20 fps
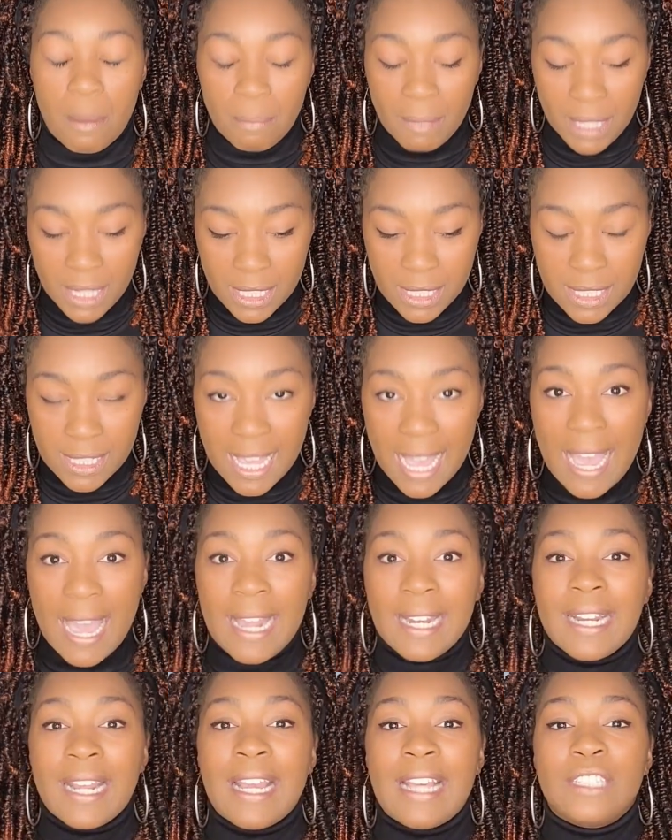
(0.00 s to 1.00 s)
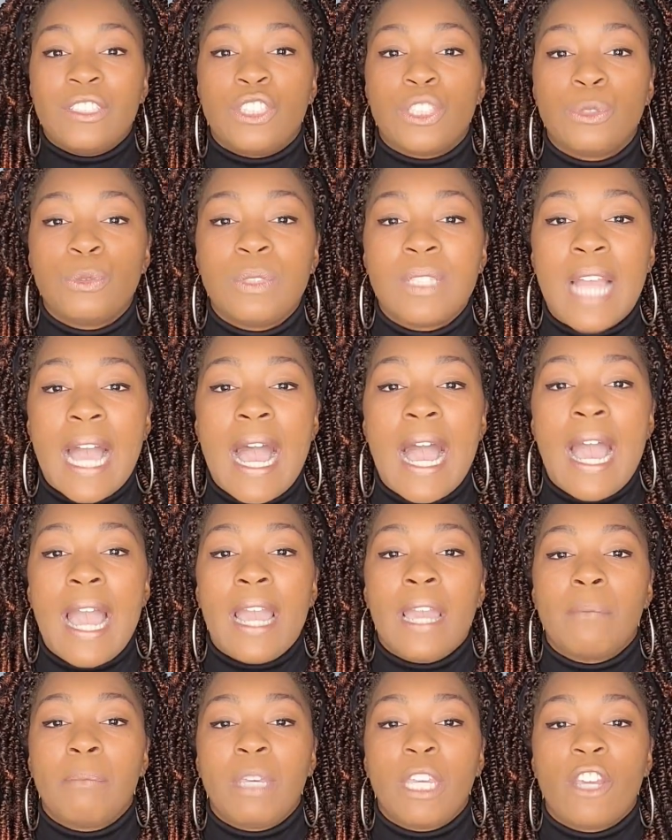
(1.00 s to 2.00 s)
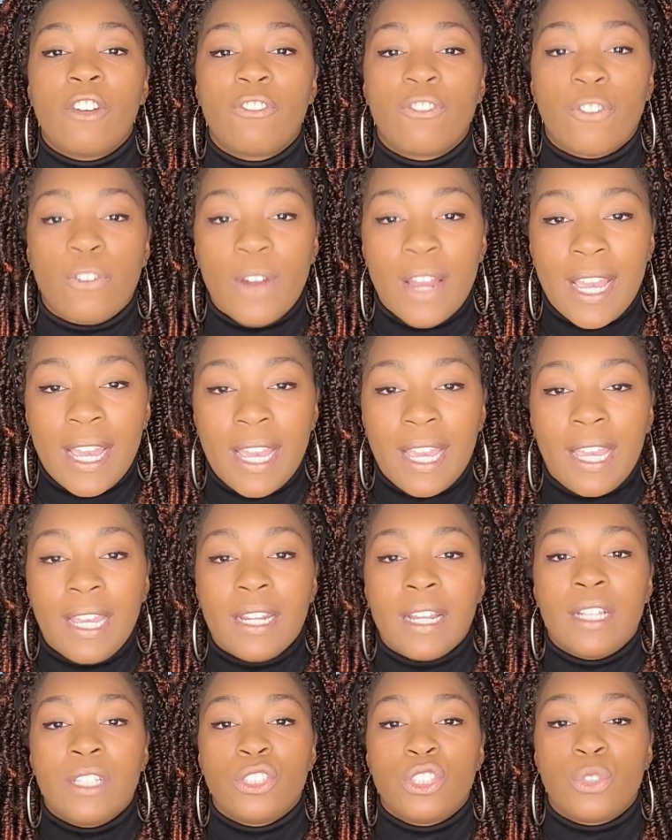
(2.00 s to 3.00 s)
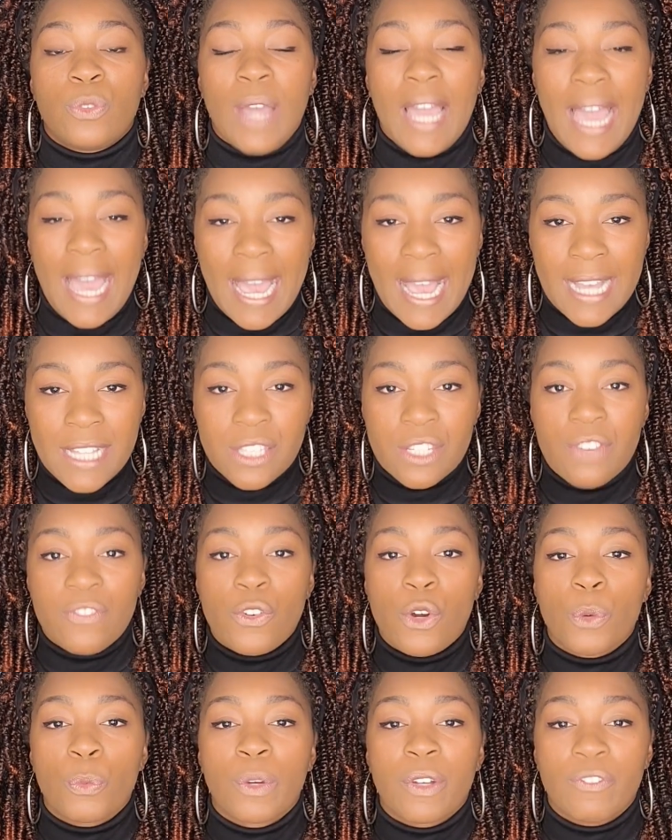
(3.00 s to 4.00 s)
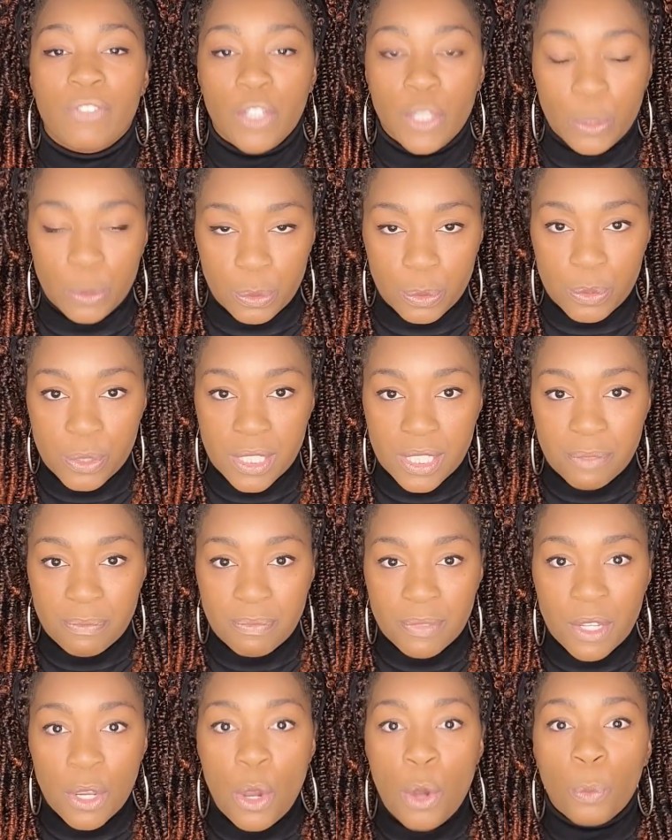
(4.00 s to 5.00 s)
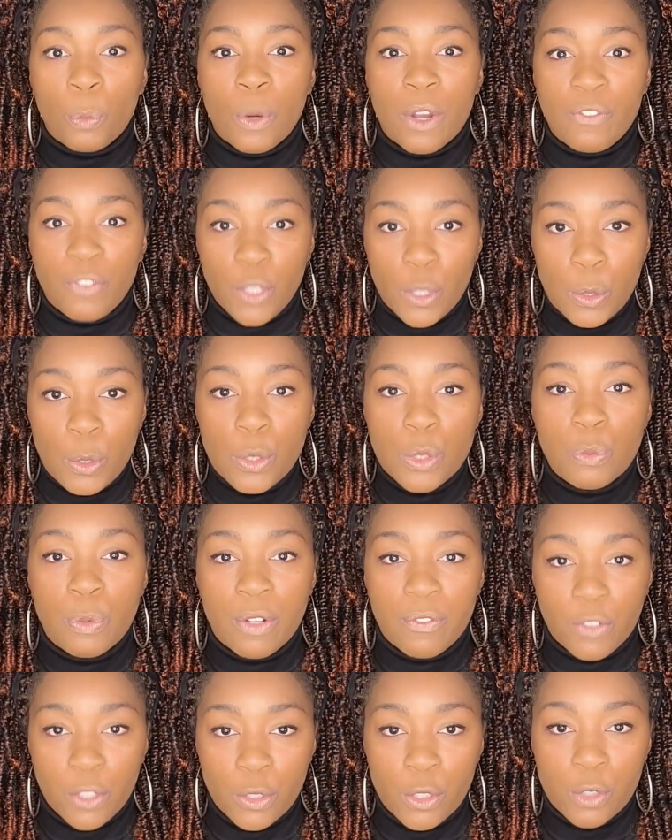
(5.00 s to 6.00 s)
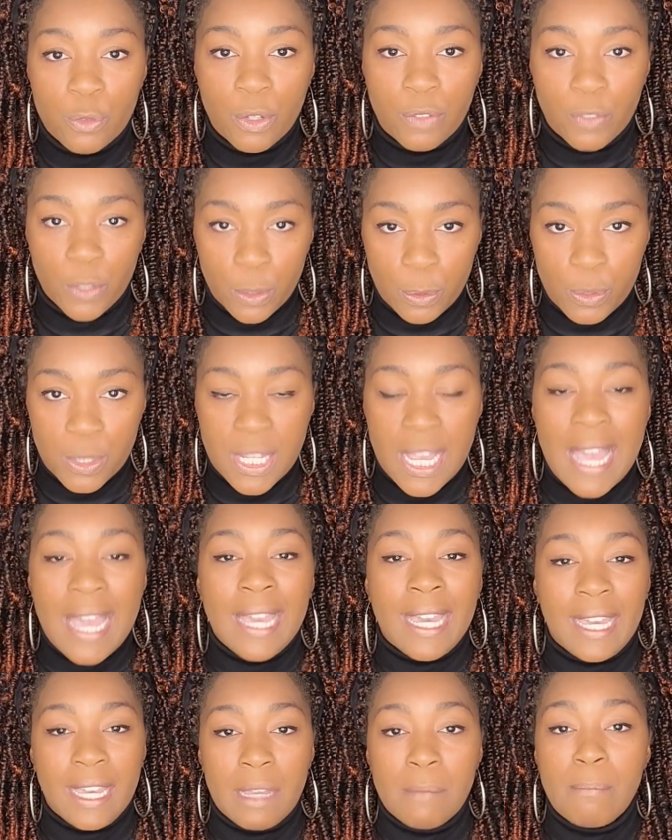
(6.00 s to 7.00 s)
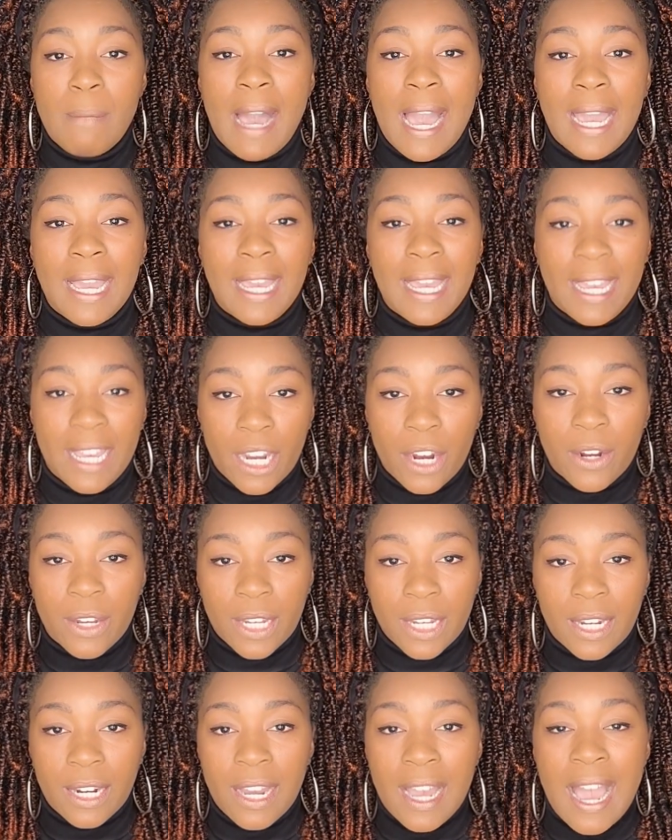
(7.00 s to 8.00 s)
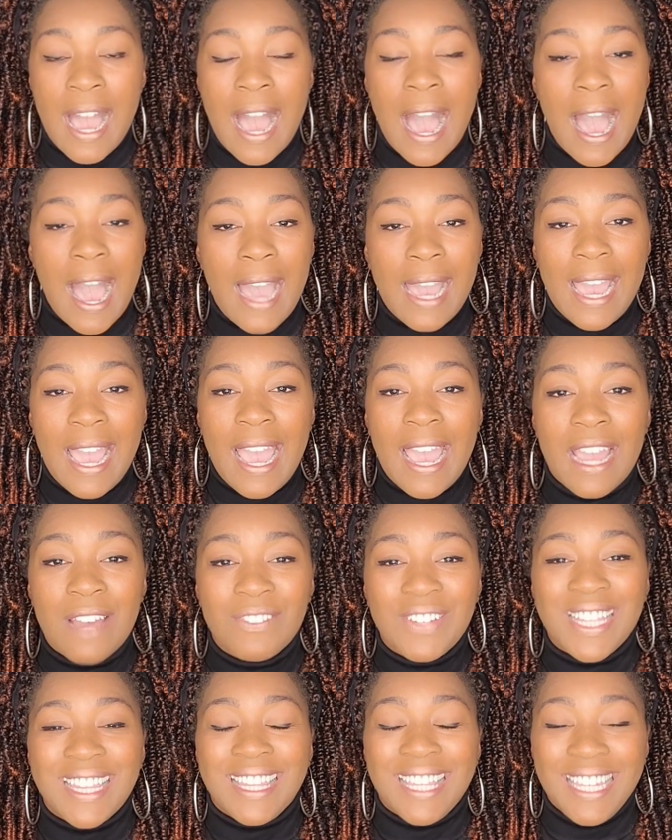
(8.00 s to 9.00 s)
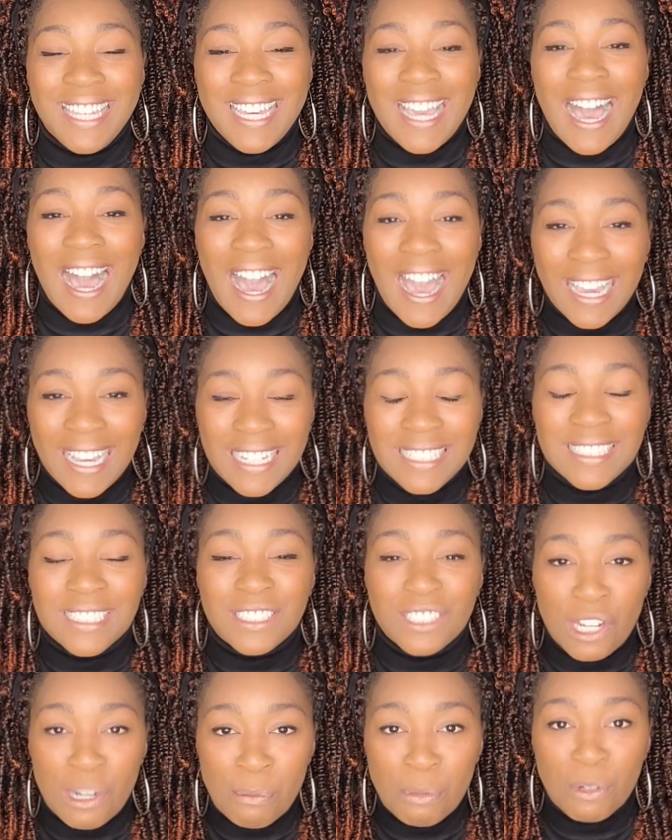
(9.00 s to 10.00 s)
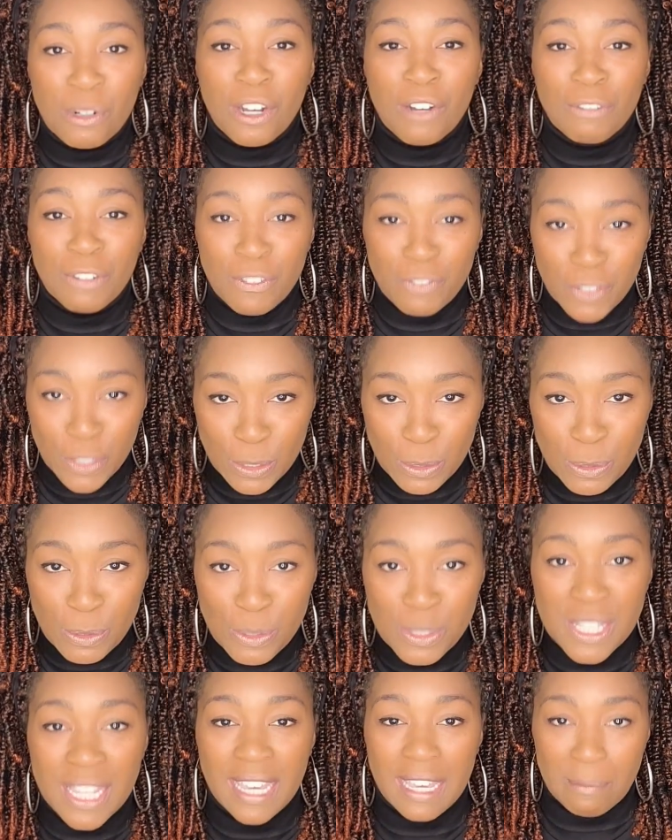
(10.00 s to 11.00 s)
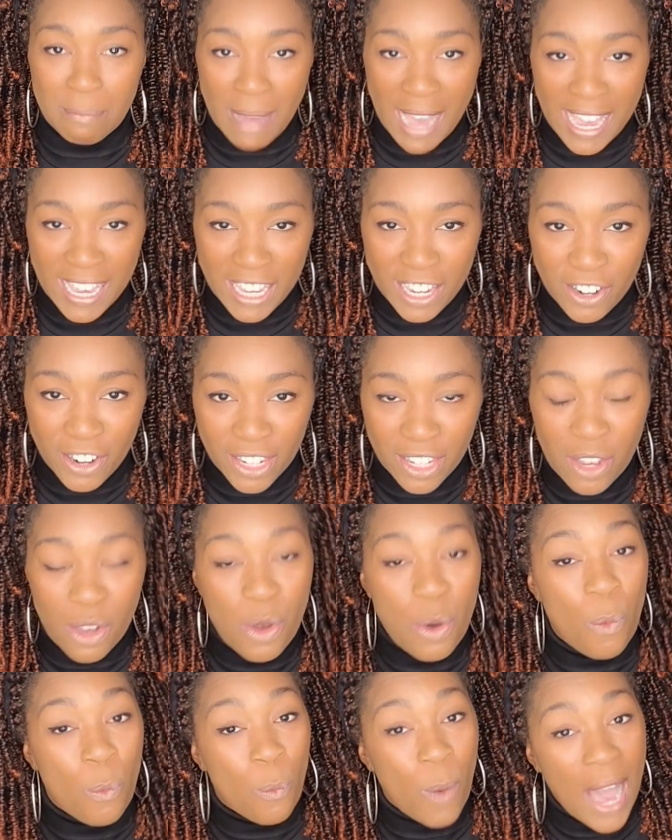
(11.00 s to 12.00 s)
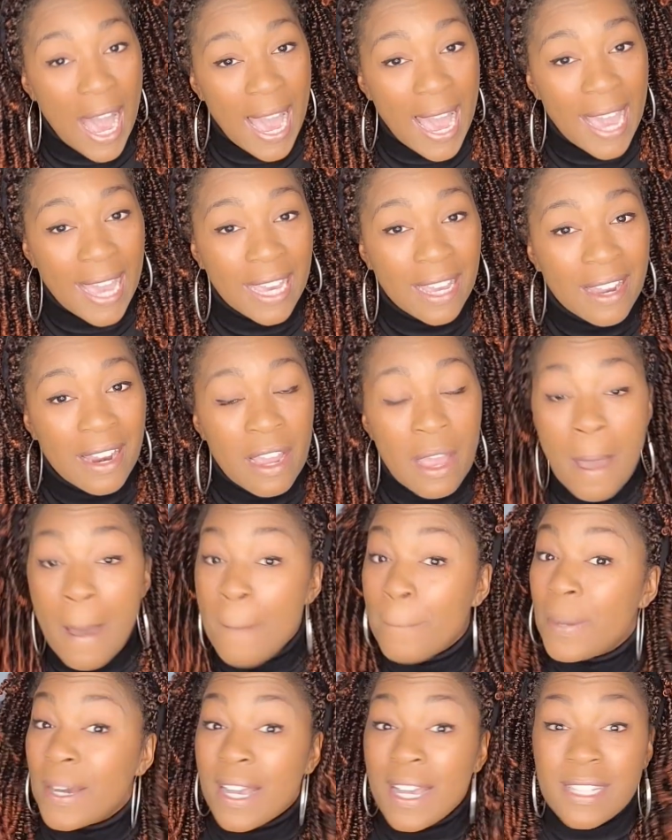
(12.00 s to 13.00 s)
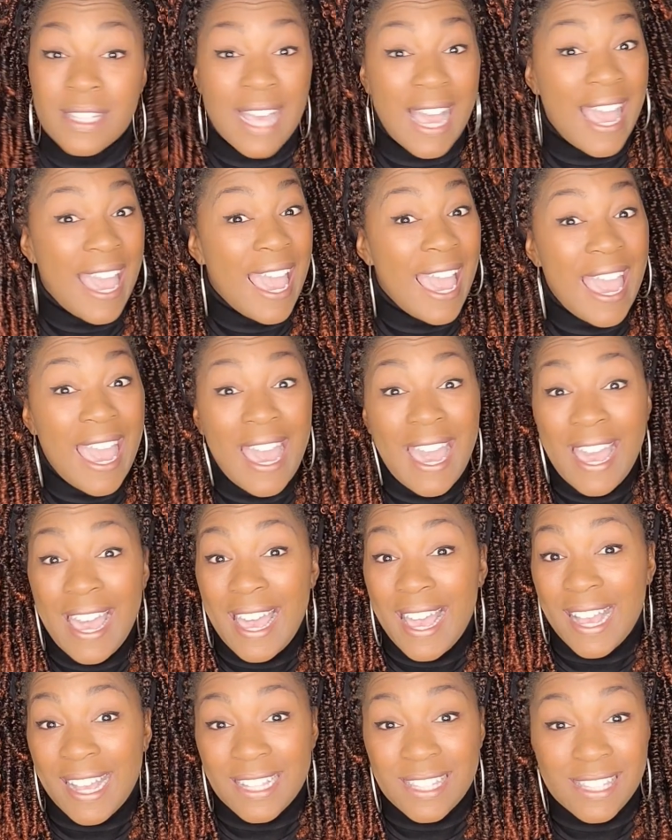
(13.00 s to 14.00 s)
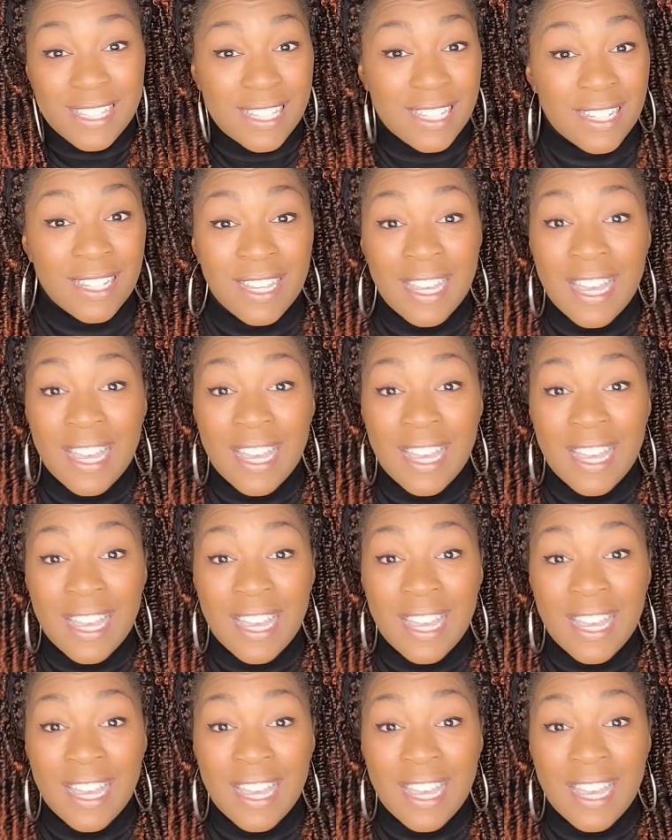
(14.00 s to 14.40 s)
is that do not be afraid to ask for reviews. Reviews. In my area, I have the highest number of reviews in my area. Why? Because I ask.